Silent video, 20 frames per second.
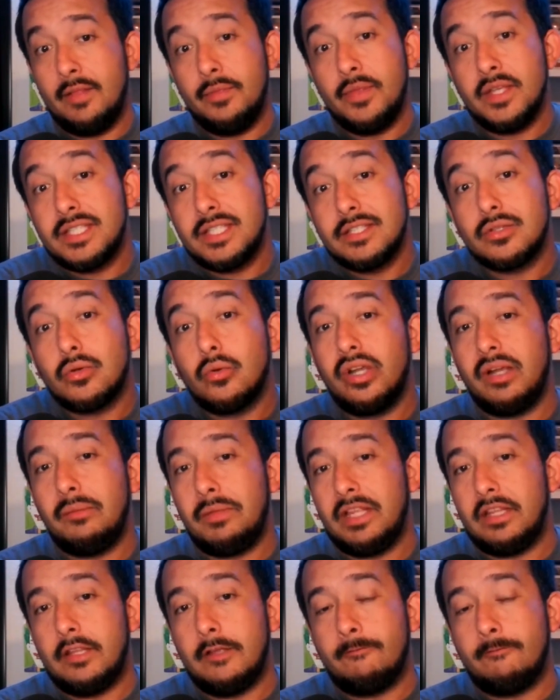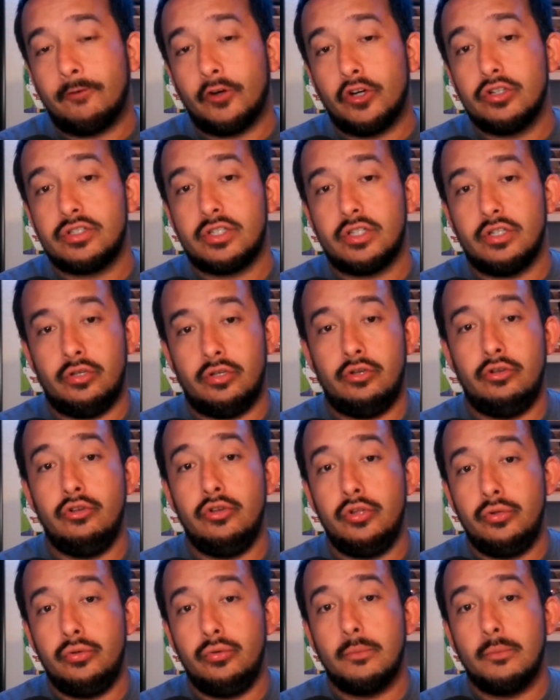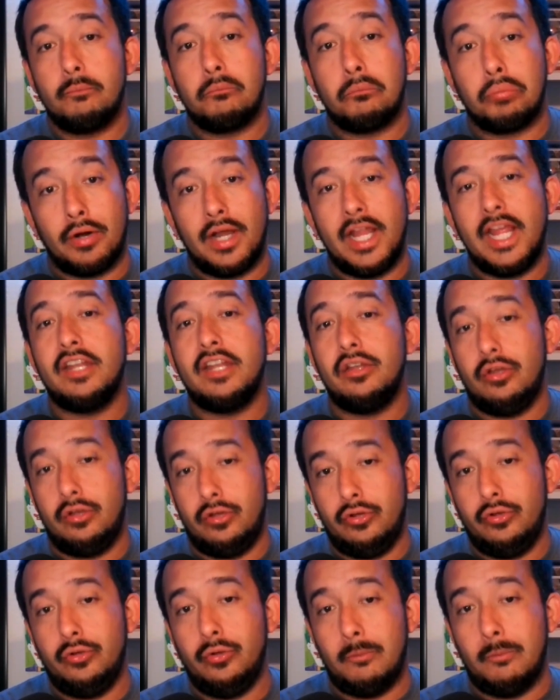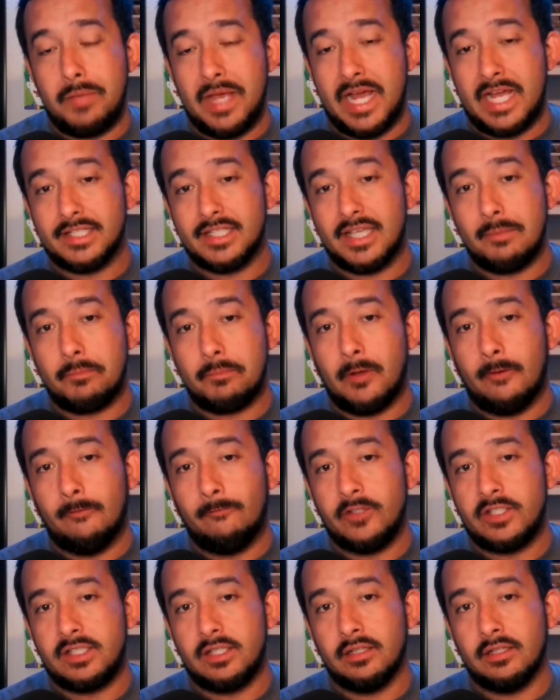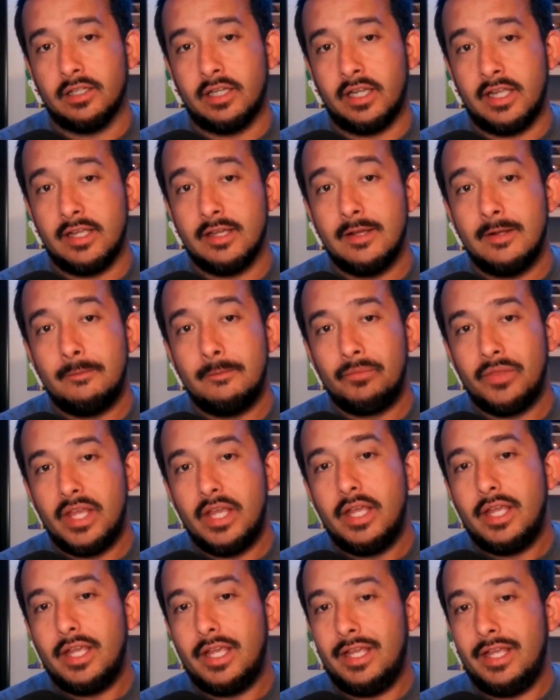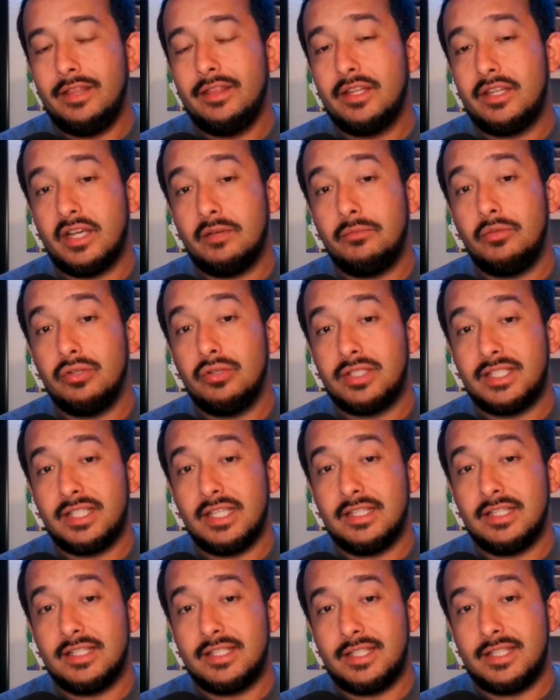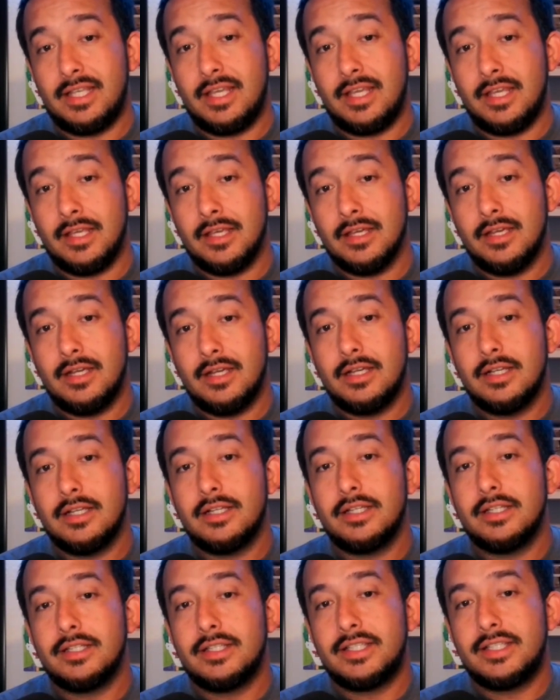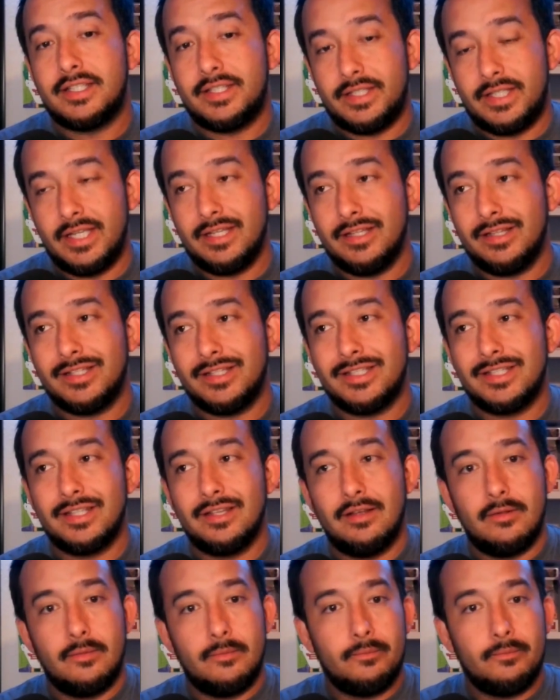And this is going to be the first brand new basketball facility in the WCC since